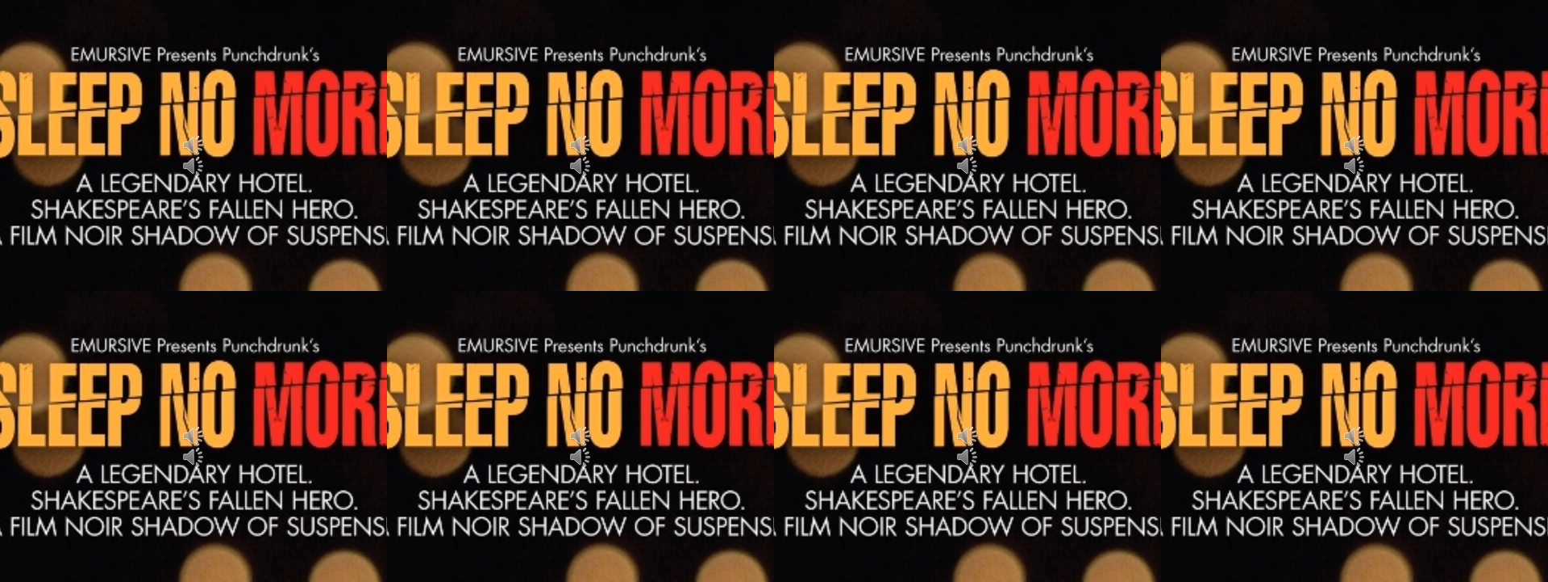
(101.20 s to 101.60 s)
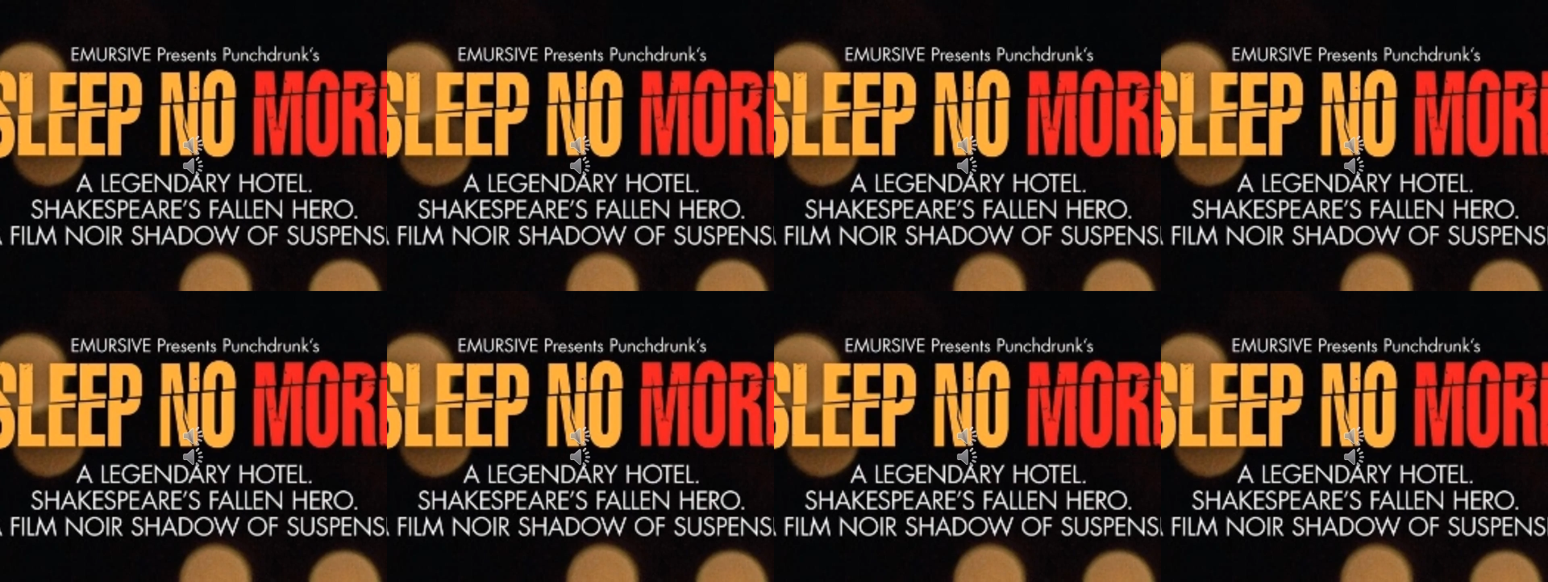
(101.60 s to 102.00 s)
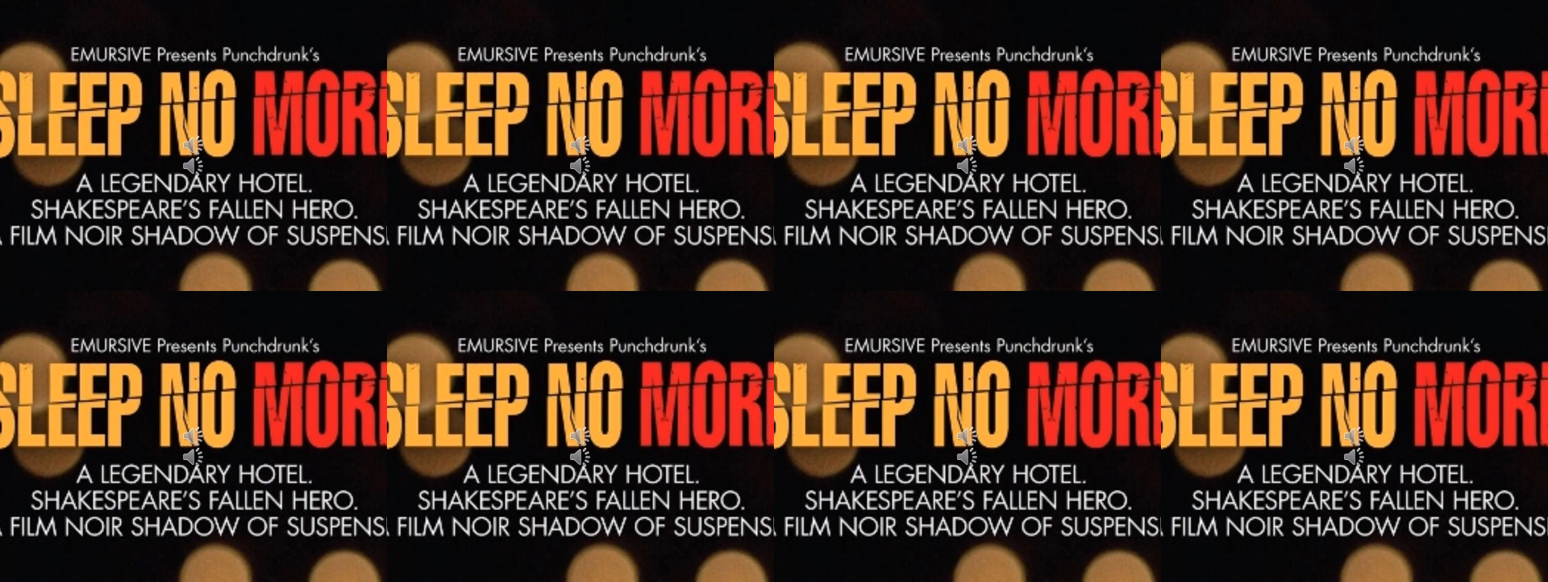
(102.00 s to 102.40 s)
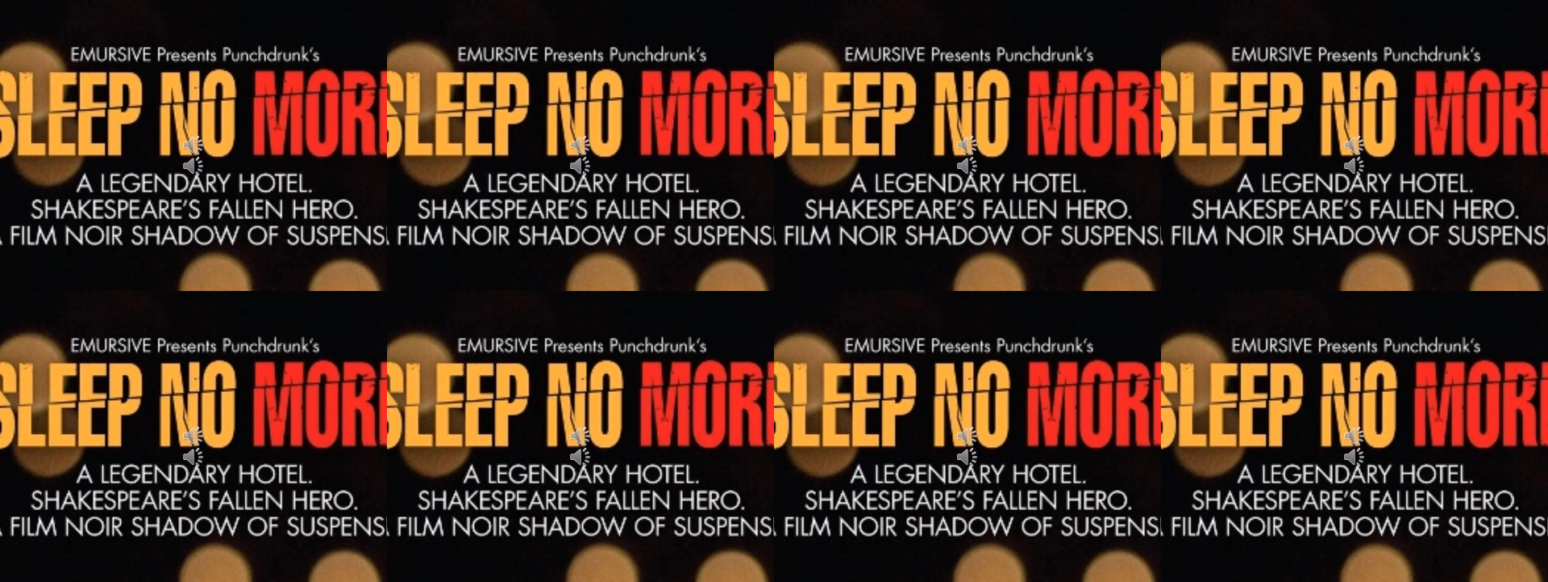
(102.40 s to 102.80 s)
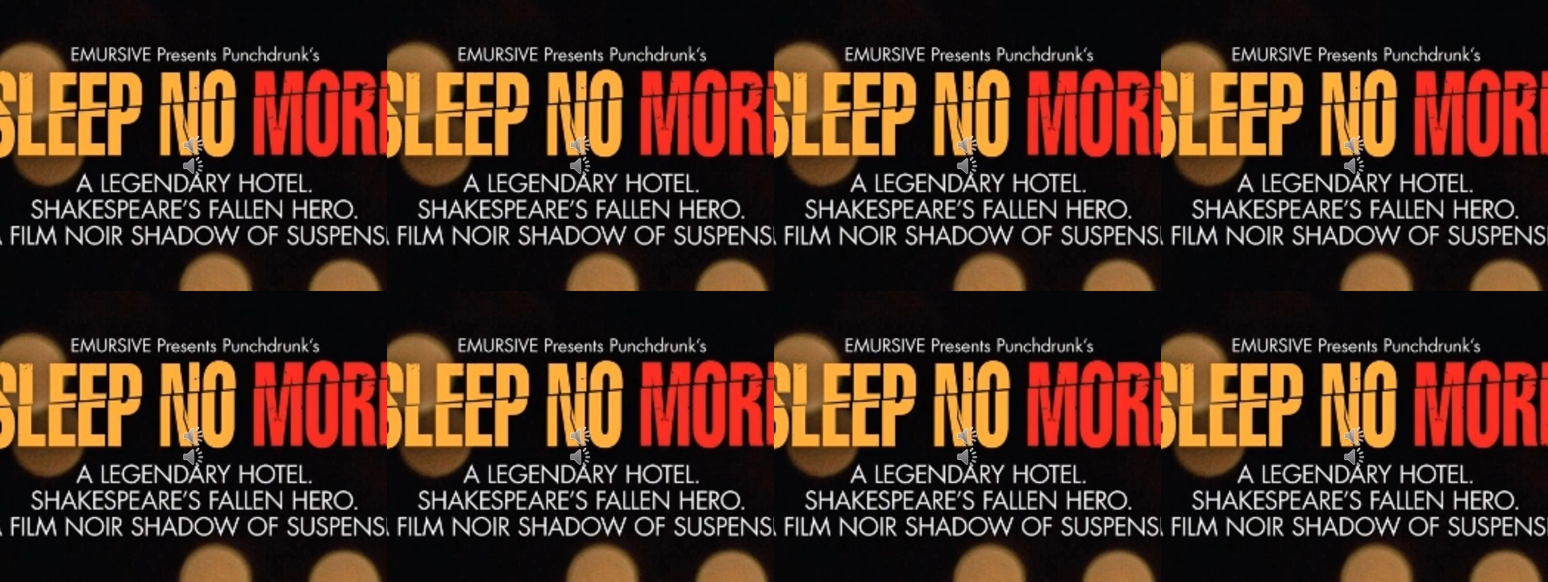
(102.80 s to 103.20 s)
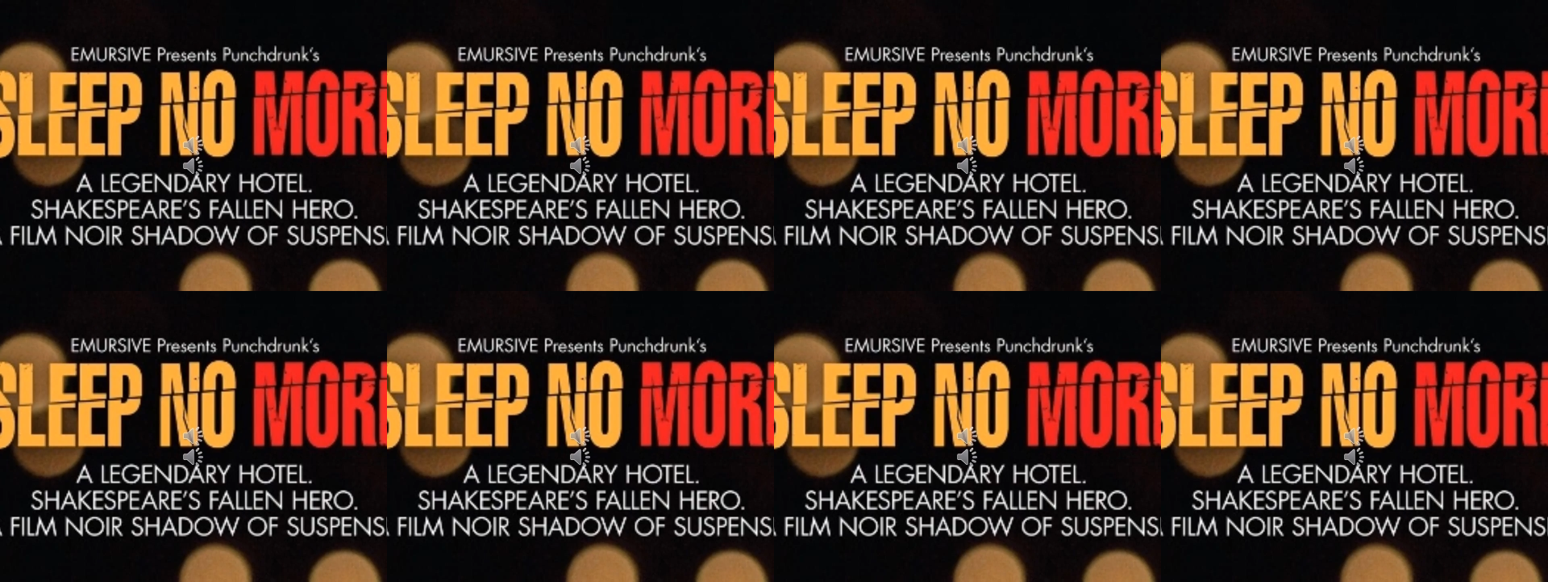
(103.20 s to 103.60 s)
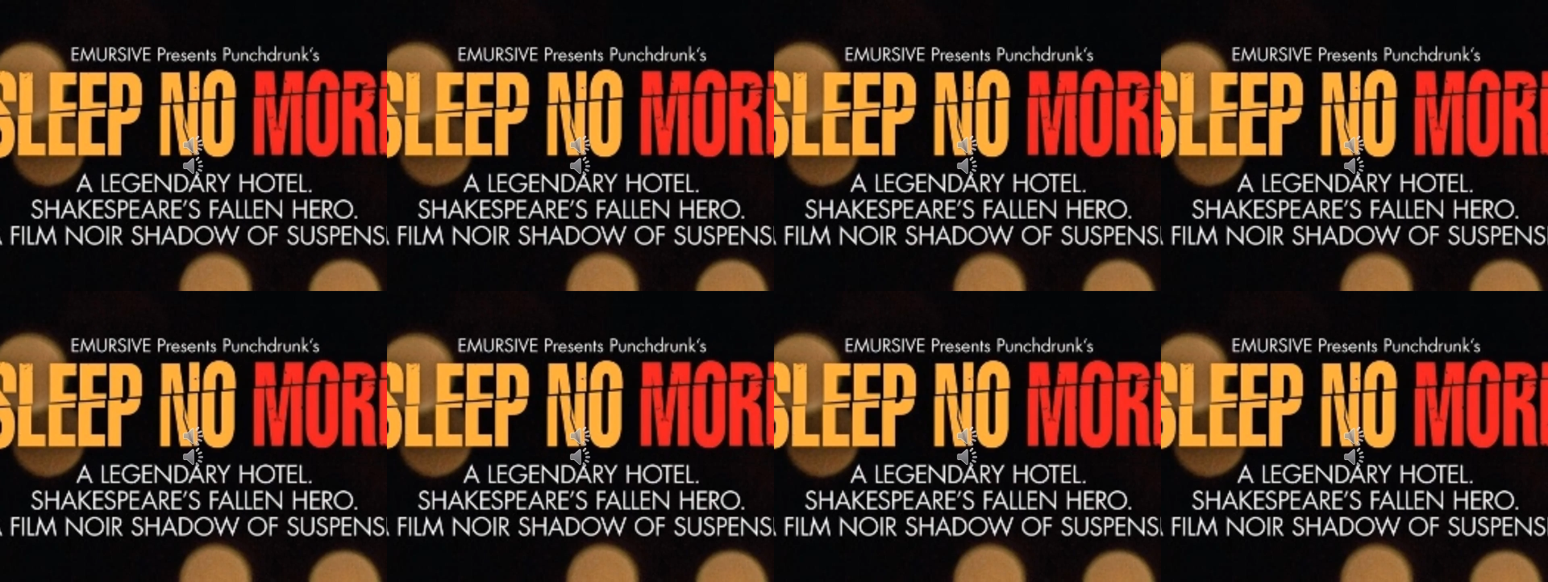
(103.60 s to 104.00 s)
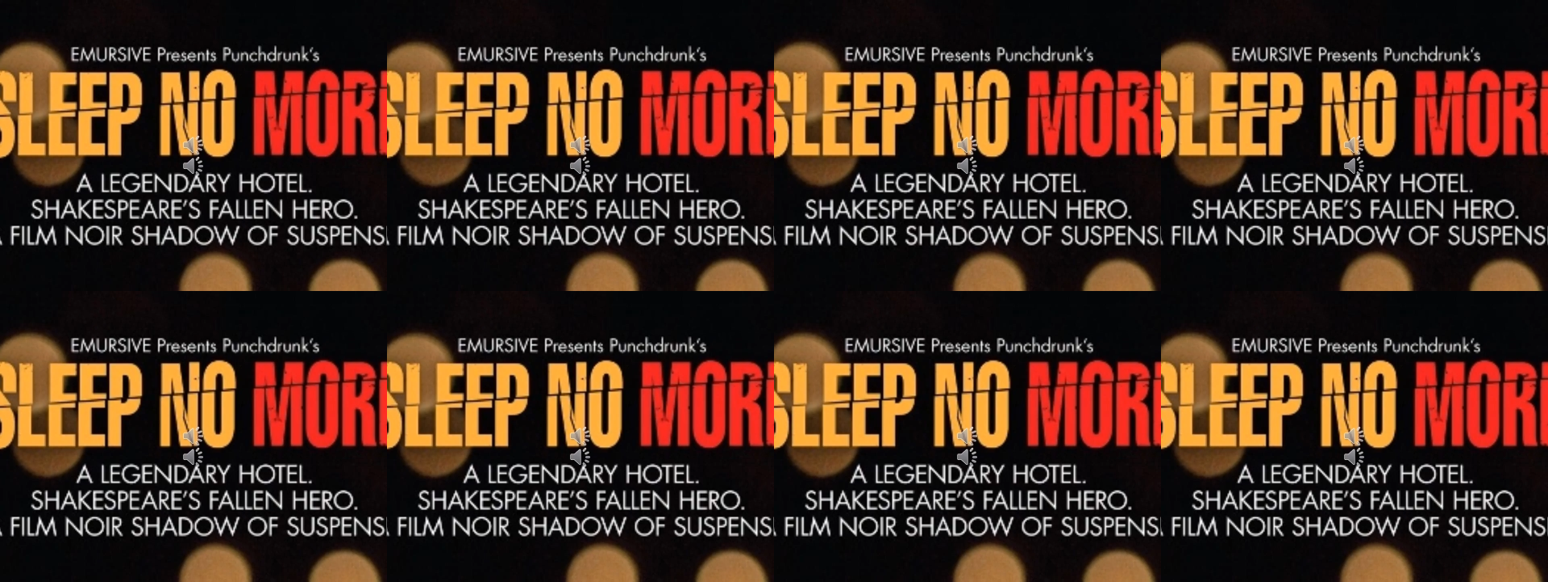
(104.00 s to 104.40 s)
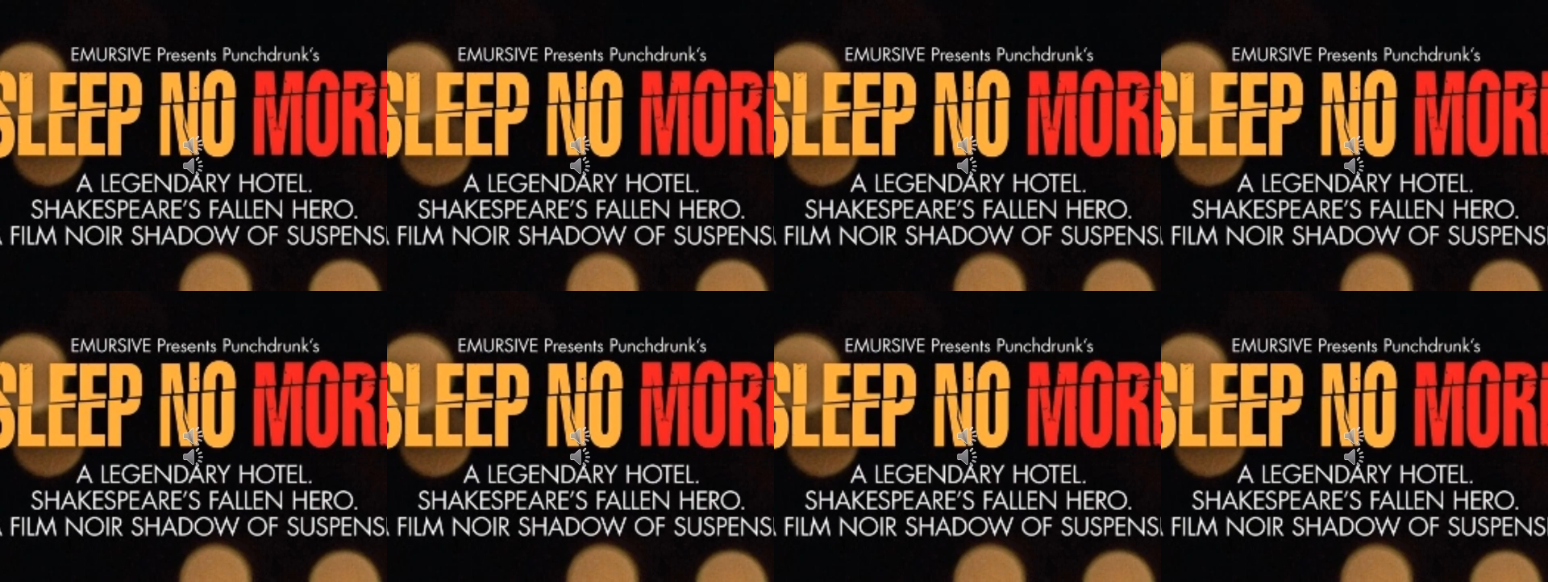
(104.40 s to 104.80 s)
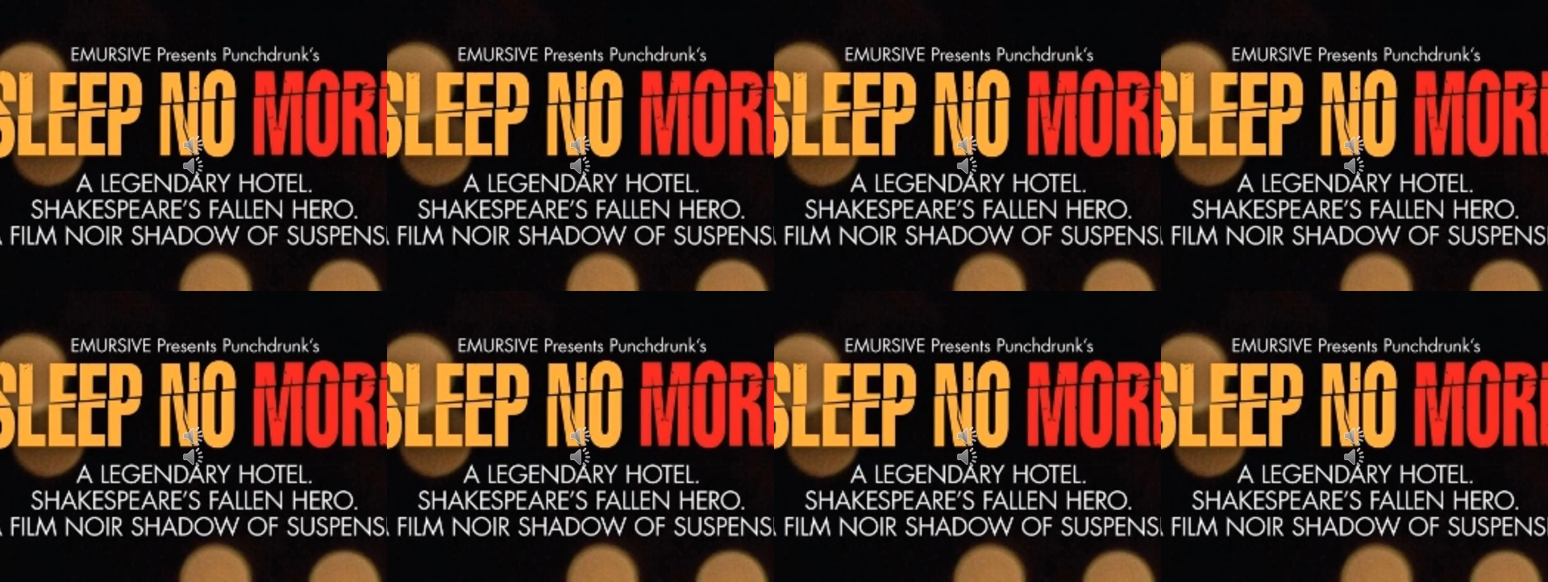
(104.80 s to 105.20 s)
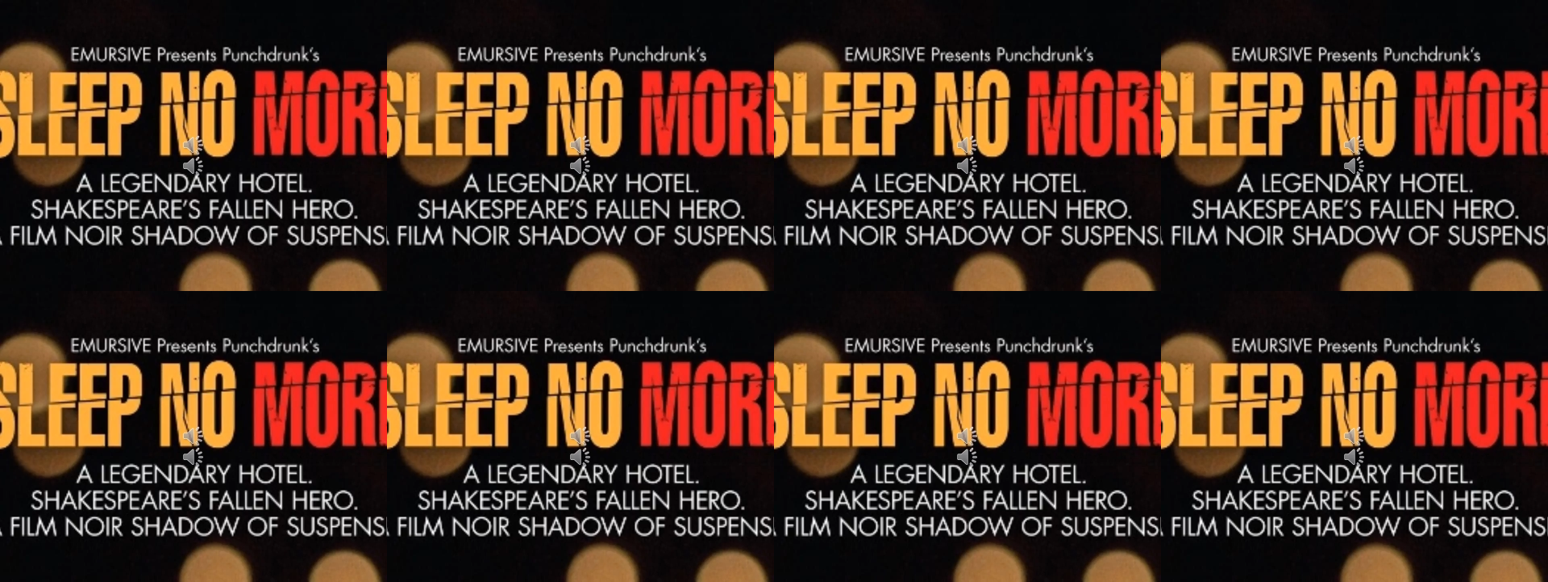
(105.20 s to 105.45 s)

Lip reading: [unreadable: no face in view]